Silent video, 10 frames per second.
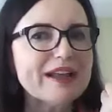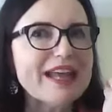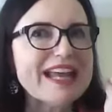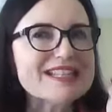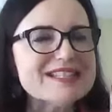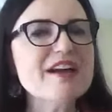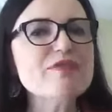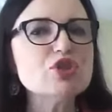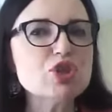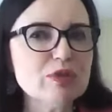it's
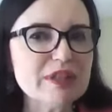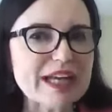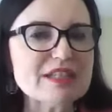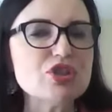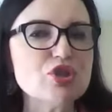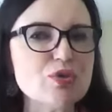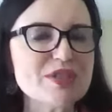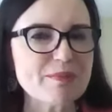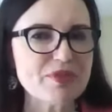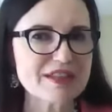never too late to do
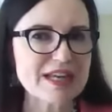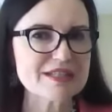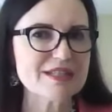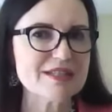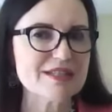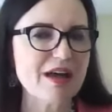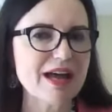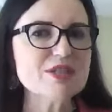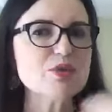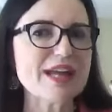something that's
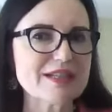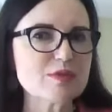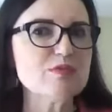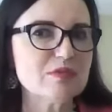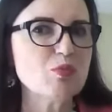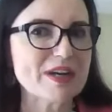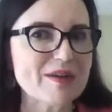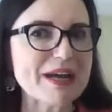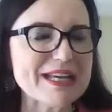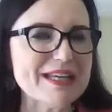inside. So that's one of
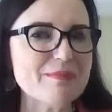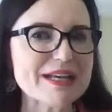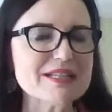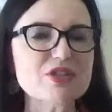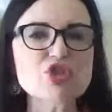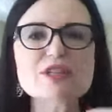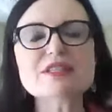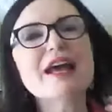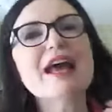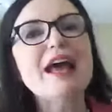my key messages.
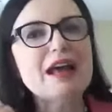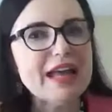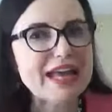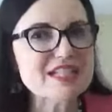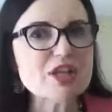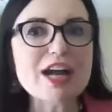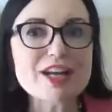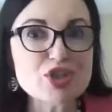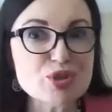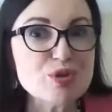As long
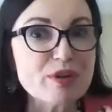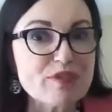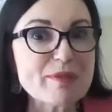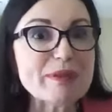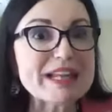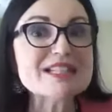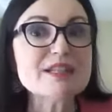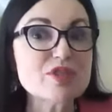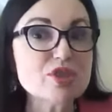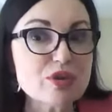as you do it from a place
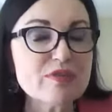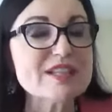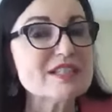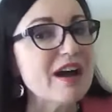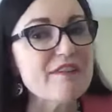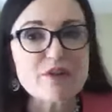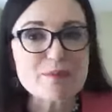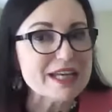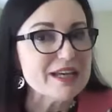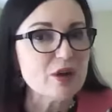of service, not from
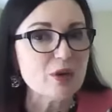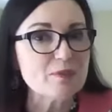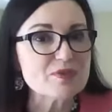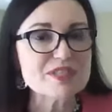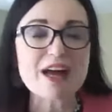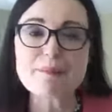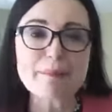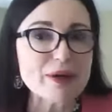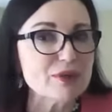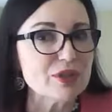ego. It's not
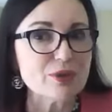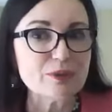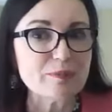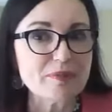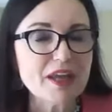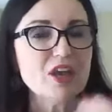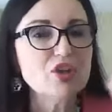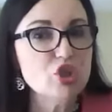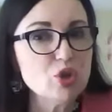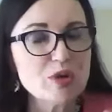about you.
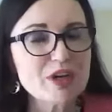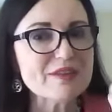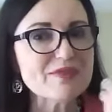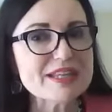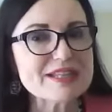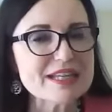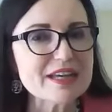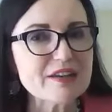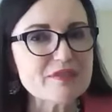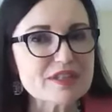You were given this
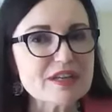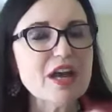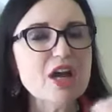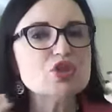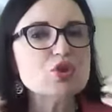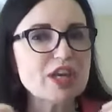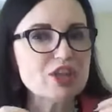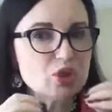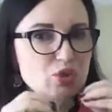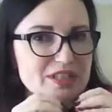gift so that
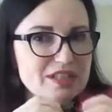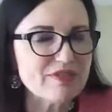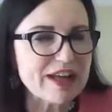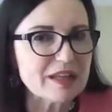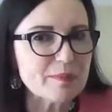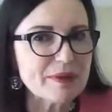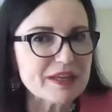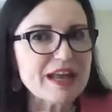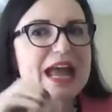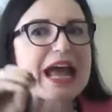you could develop it
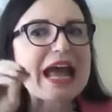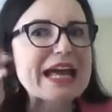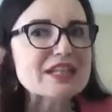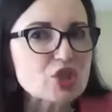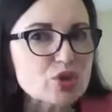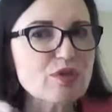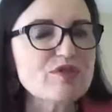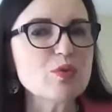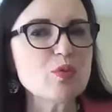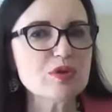and serve
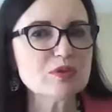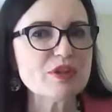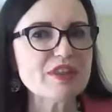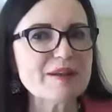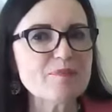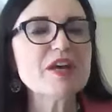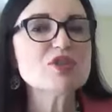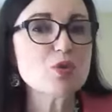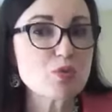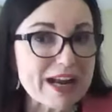the world with it.
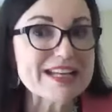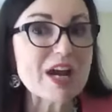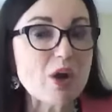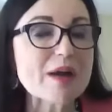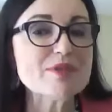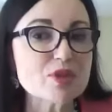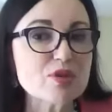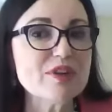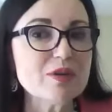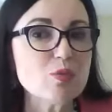So right now I'm
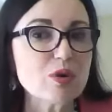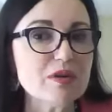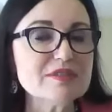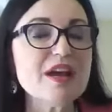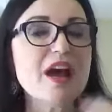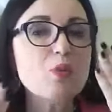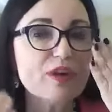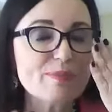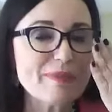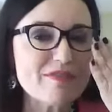serving the world
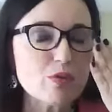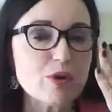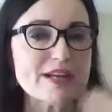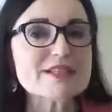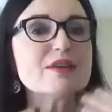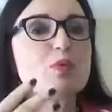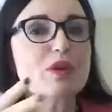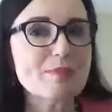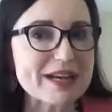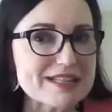with my voice,
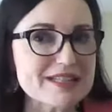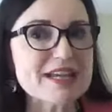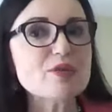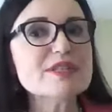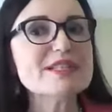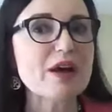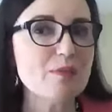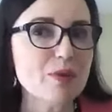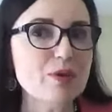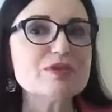with my sacred
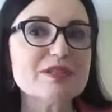sound bowls.